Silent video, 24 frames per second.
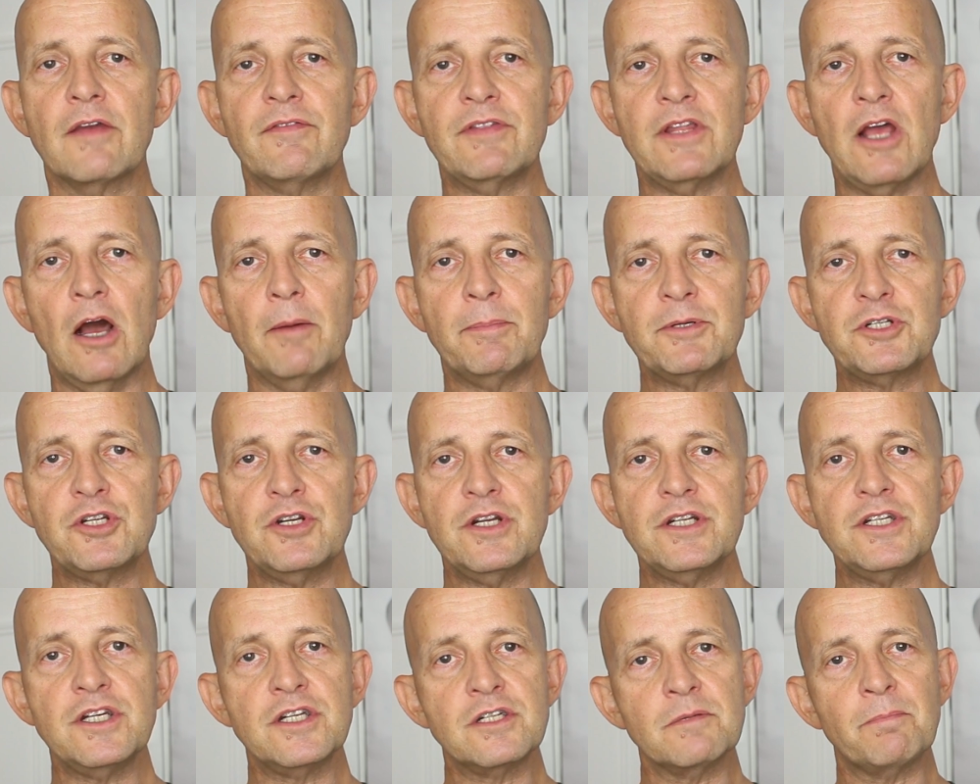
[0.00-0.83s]
given the
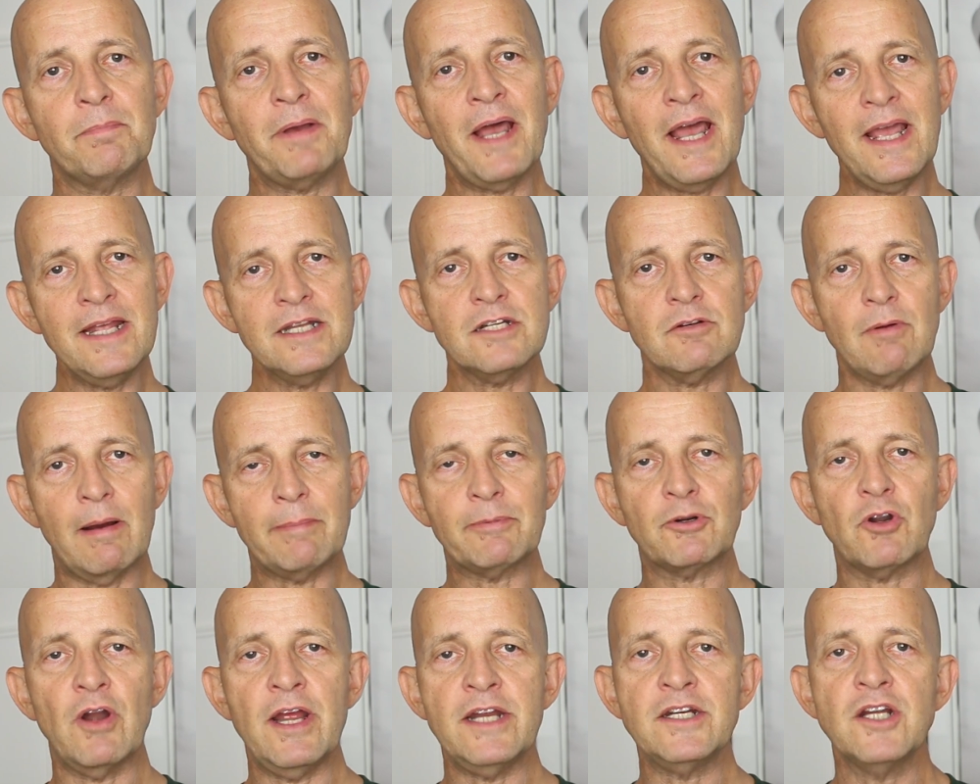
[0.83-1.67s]
opportunity to pay to
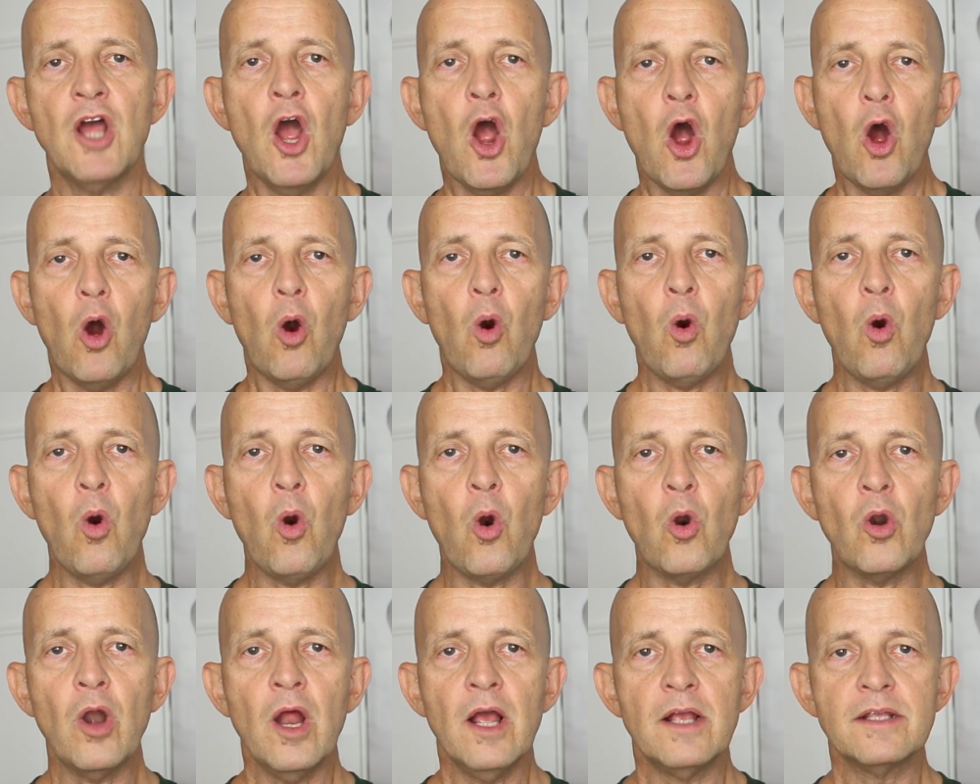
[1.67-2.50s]
upgrade,
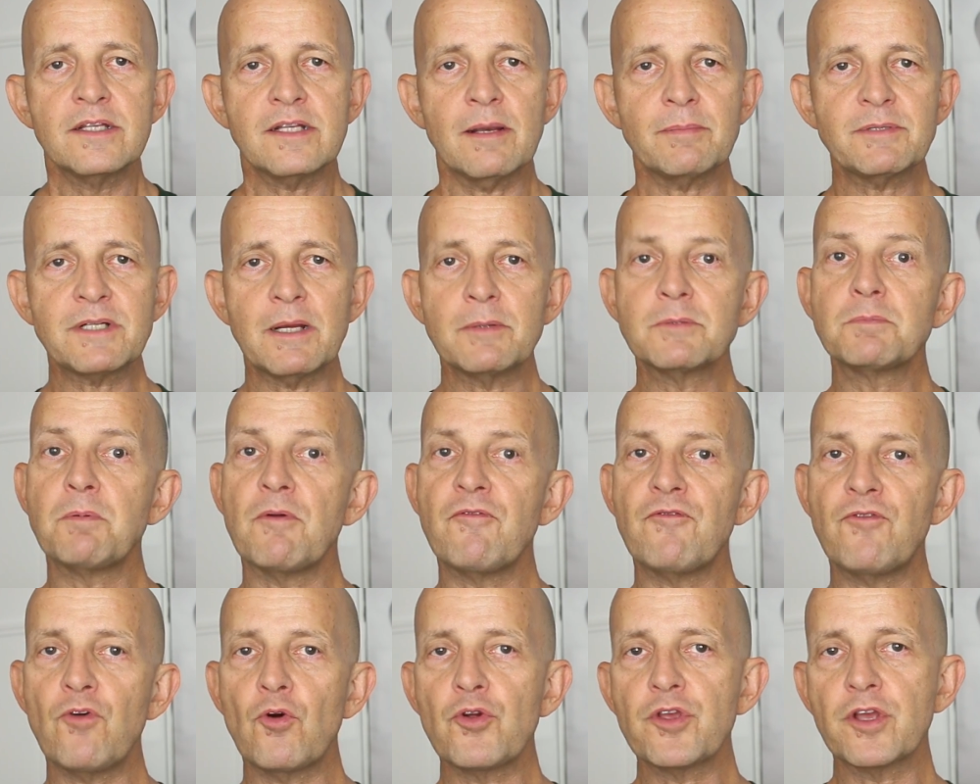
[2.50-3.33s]
or sometimes
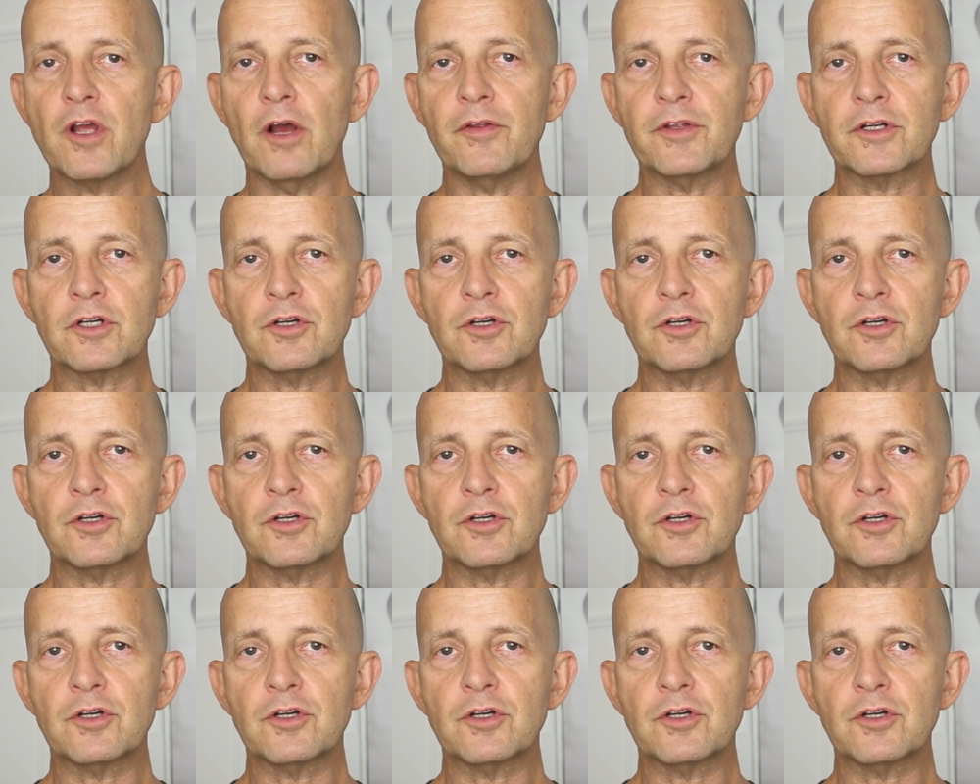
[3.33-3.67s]
before you go on the